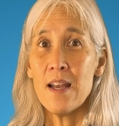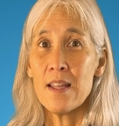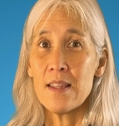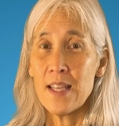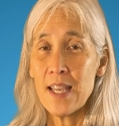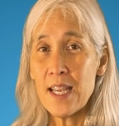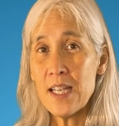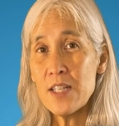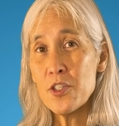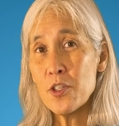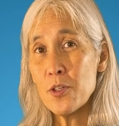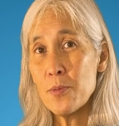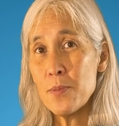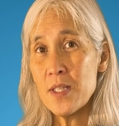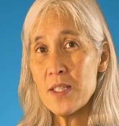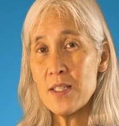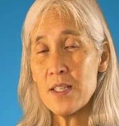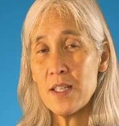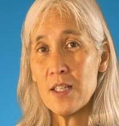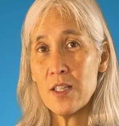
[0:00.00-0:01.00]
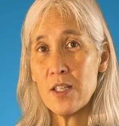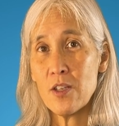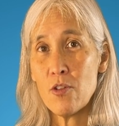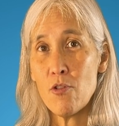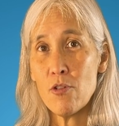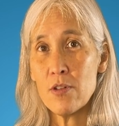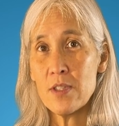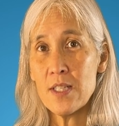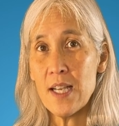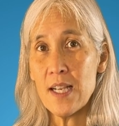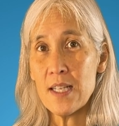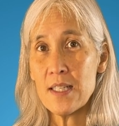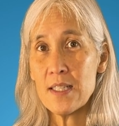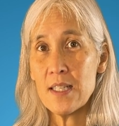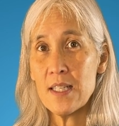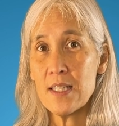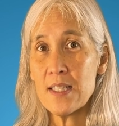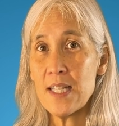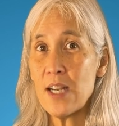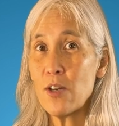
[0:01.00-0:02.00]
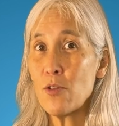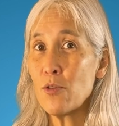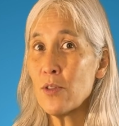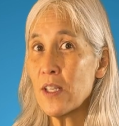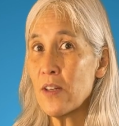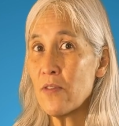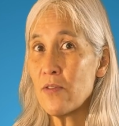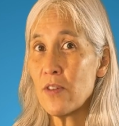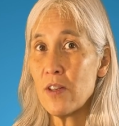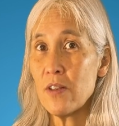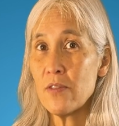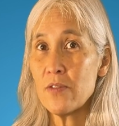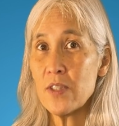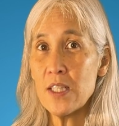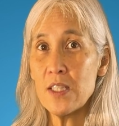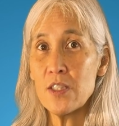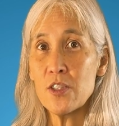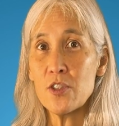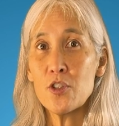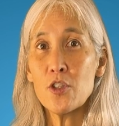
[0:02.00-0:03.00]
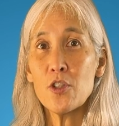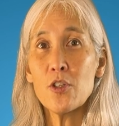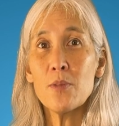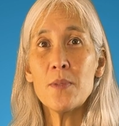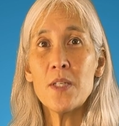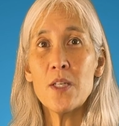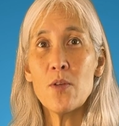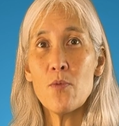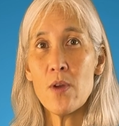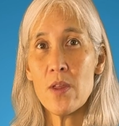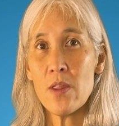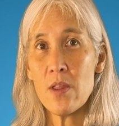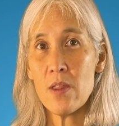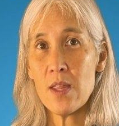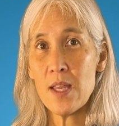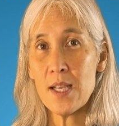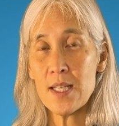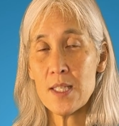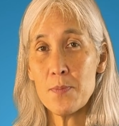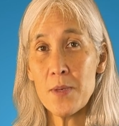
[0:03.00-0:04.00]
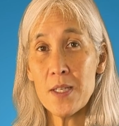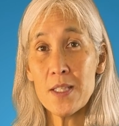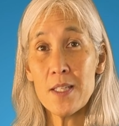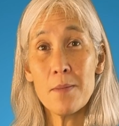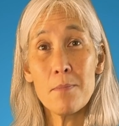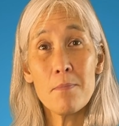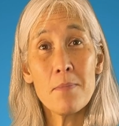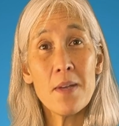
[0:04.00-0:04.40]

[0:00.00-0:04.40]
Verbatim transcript: the anterior mid-cingulate cortex is not only involved in determining whether the expected